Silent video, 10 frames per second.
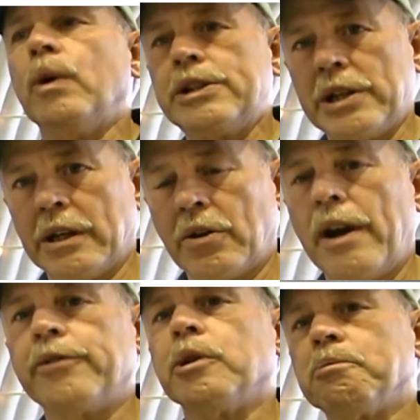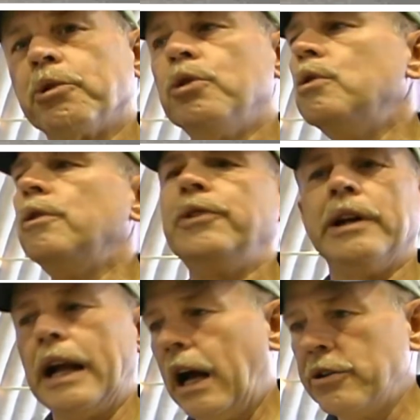which aircraft you approved
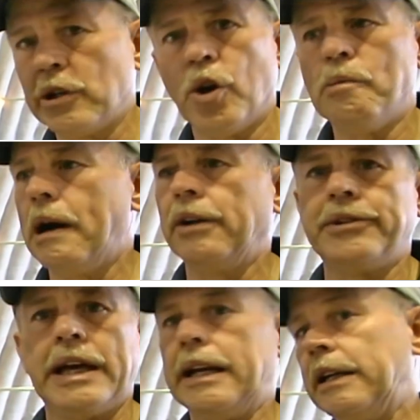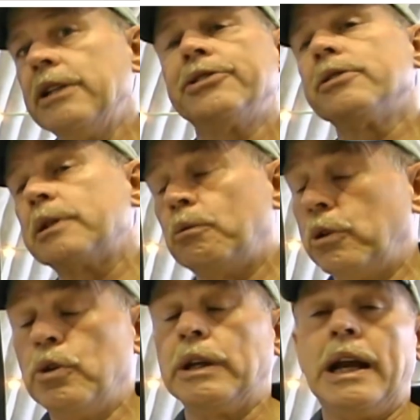and how you go about that, and is there
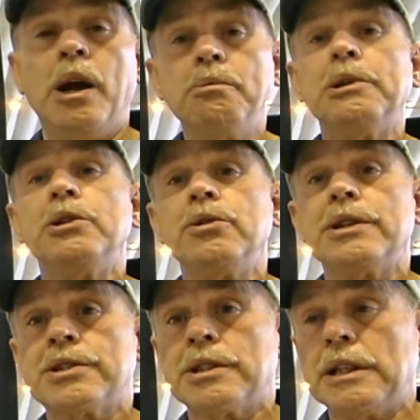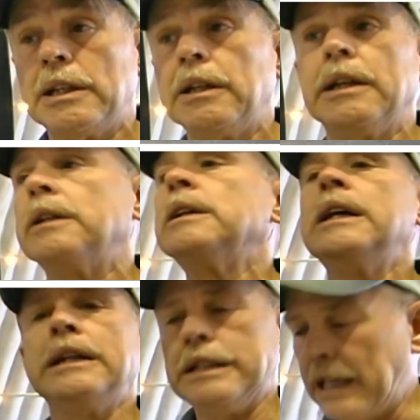someone who can help you do this thing? And
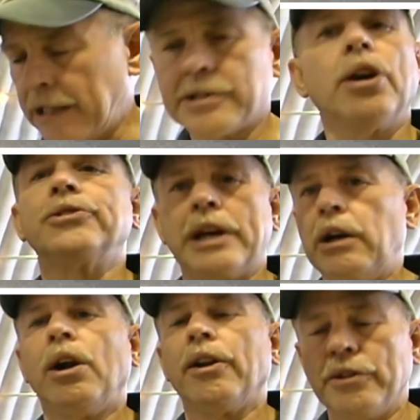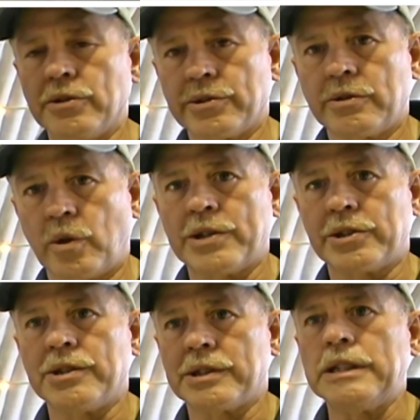yes, to all of those
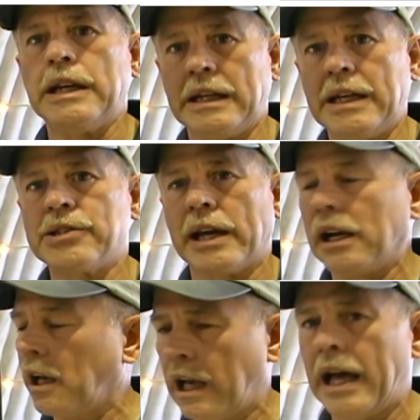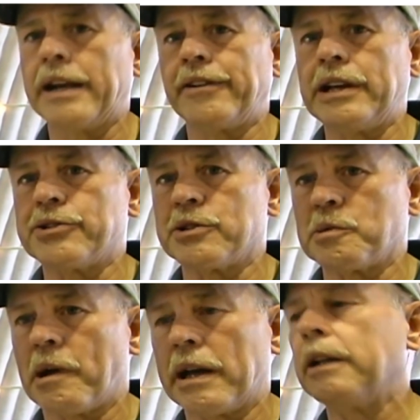questions, EAA's got a lot of
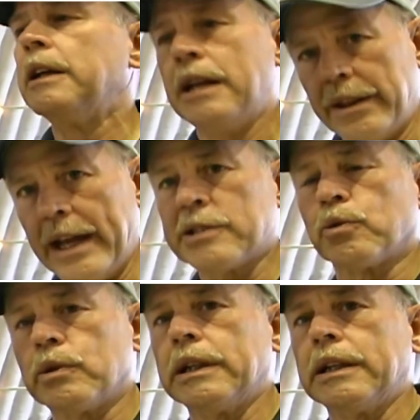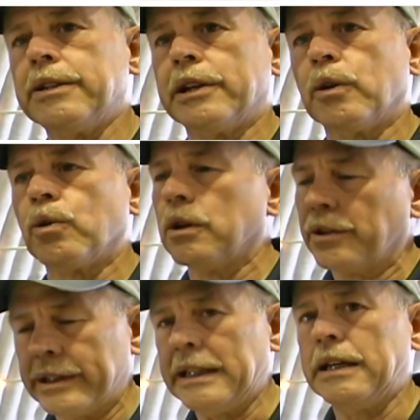answers about it. That's really their
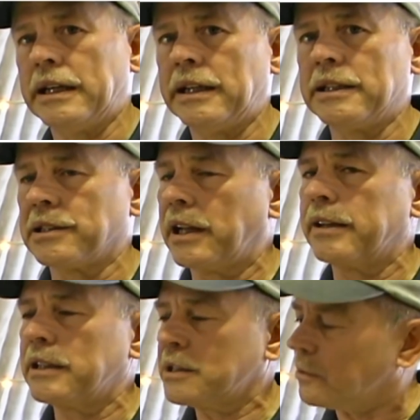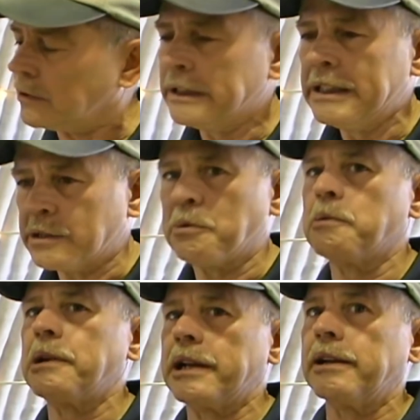world. The EAA does a lot of things, but
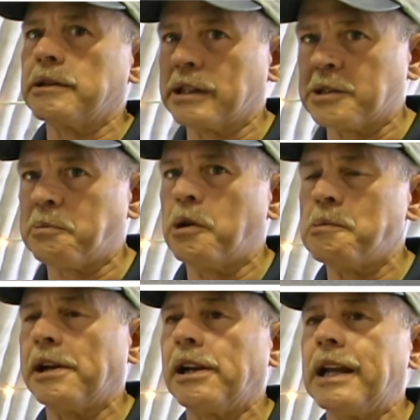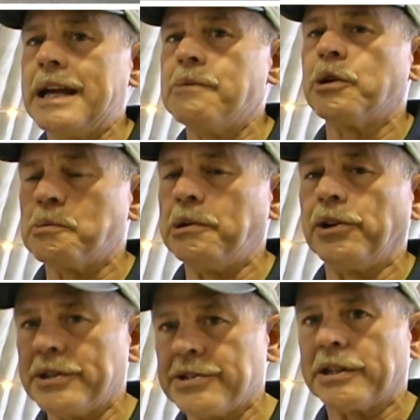experimental, experimental amateur
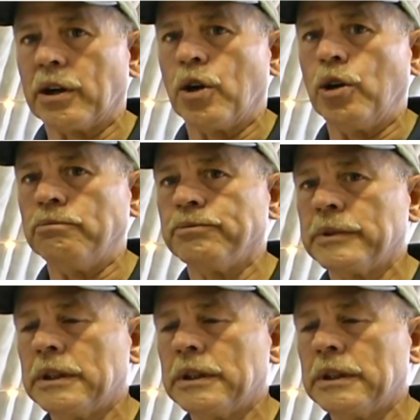built is their home.